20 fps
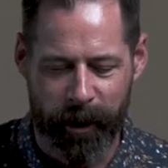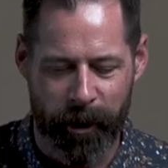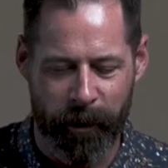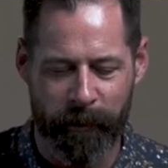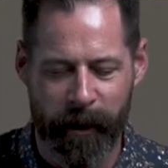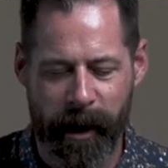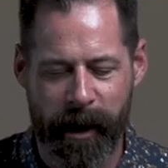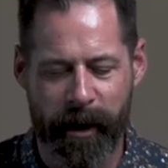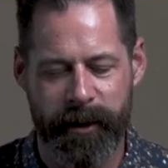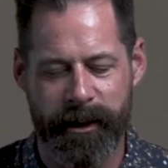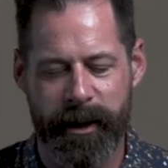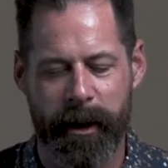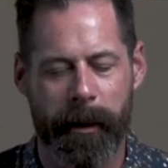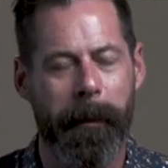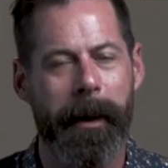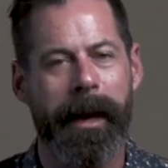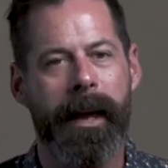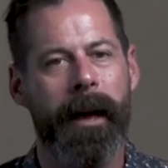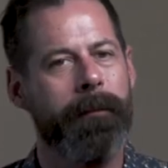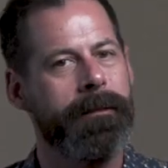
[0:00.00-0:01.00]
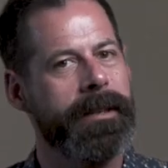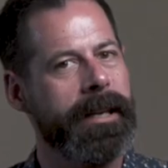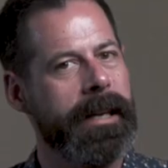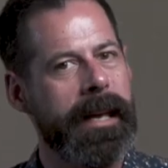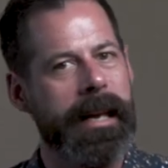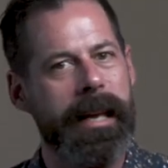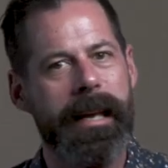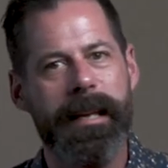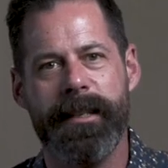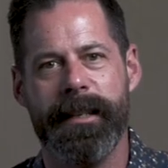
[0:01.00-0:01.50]
careers that it becomes
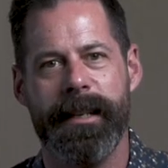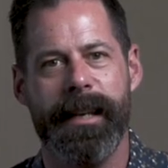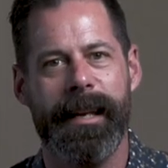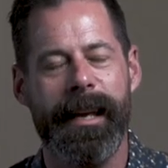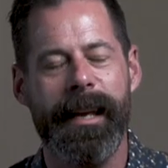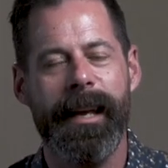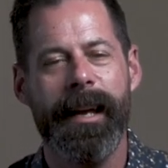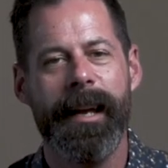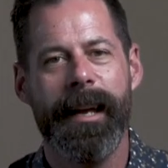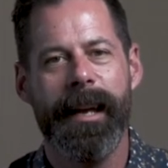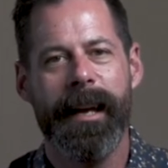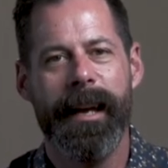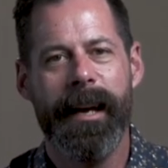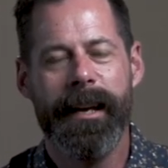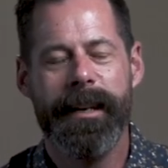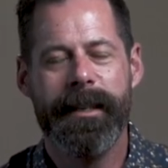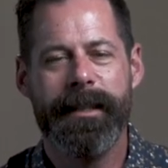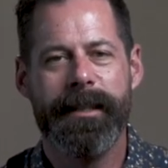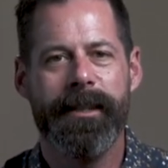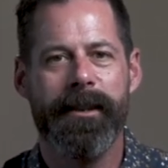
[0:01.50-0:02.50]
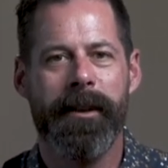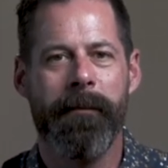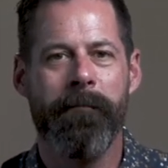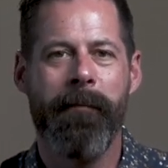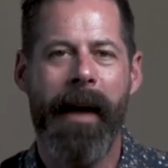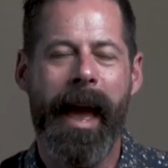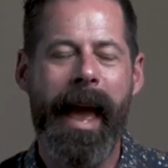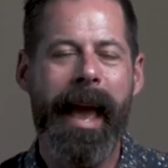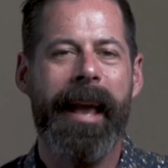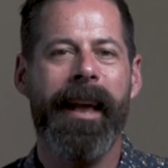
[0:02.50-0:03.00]
easy to
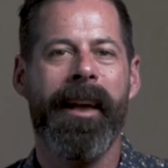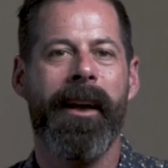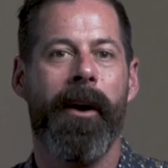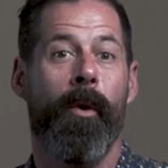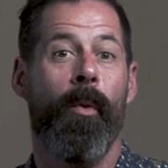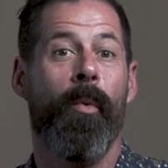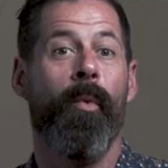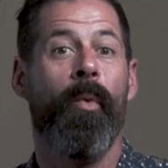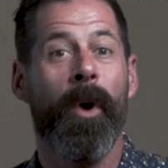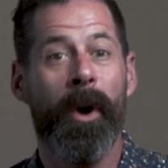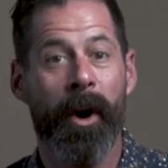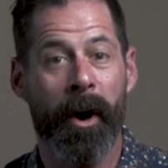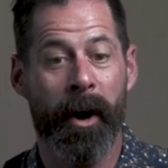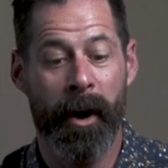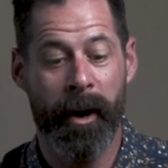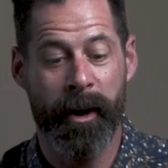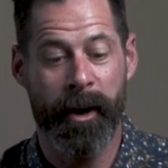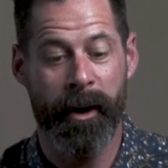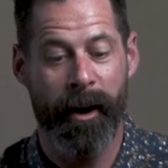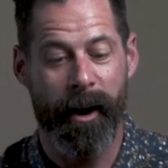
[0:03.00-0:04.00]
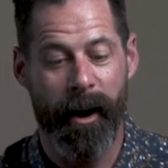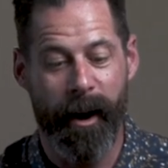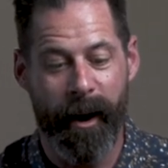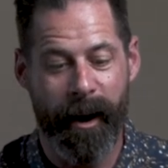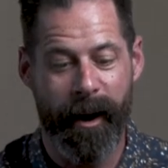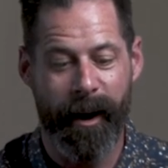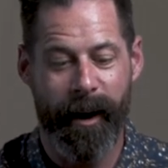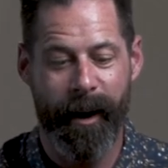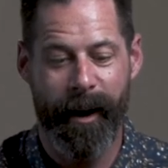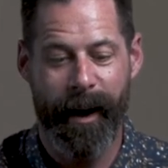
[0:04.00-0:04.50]
make work
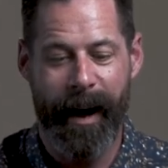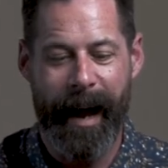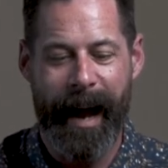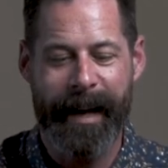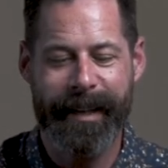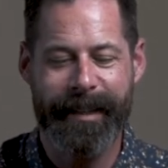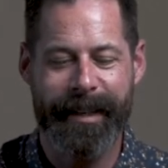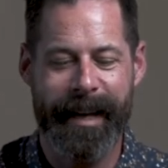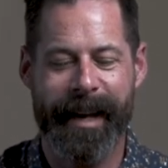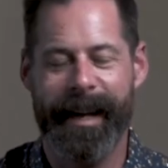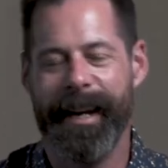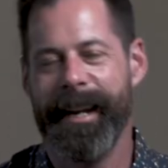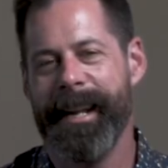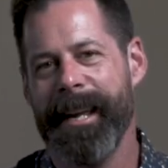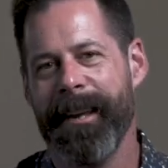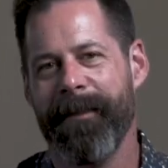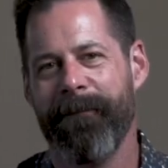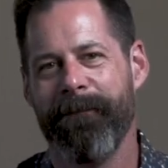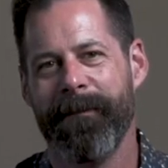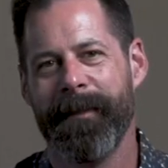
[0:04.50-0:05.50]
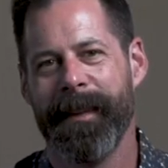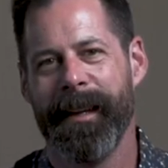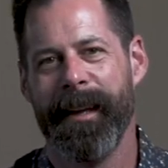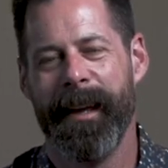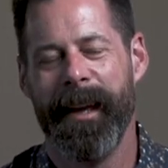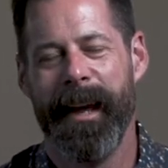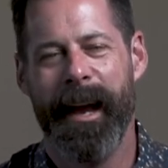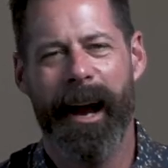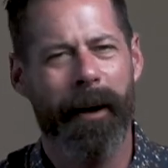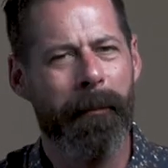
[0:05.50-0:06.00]
our identity.
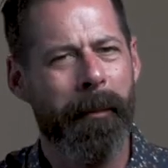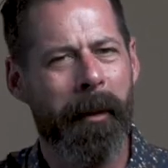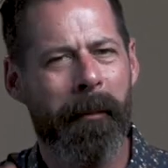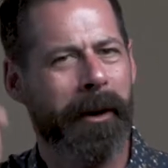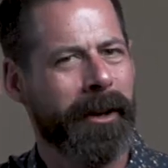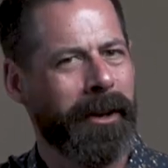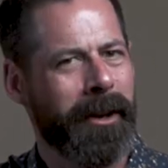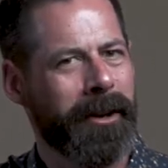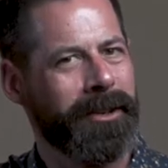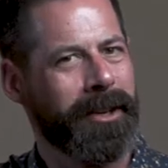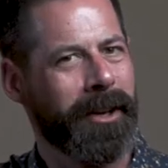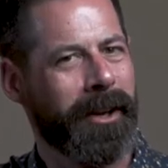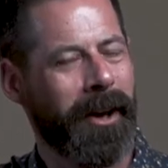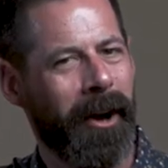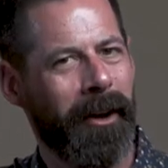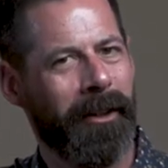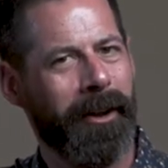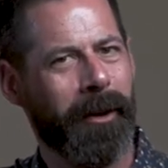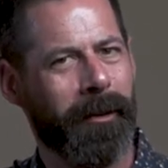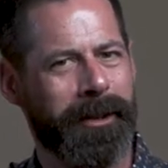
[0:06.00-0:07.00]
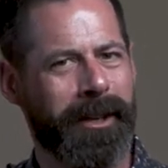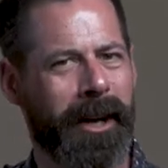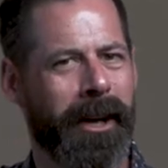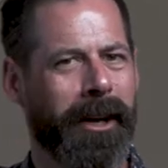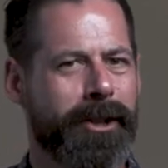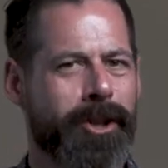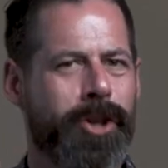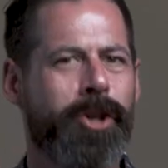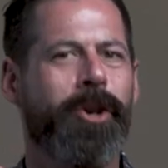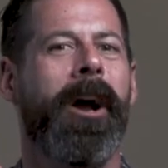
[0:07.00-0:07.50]
I remember years ago, there was
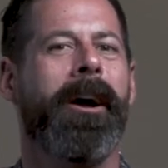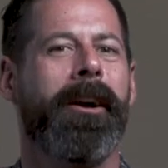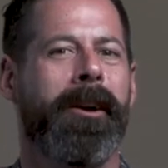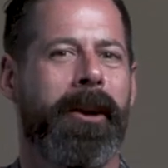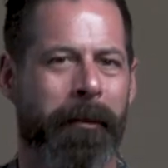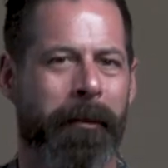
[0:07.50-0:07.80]
a truck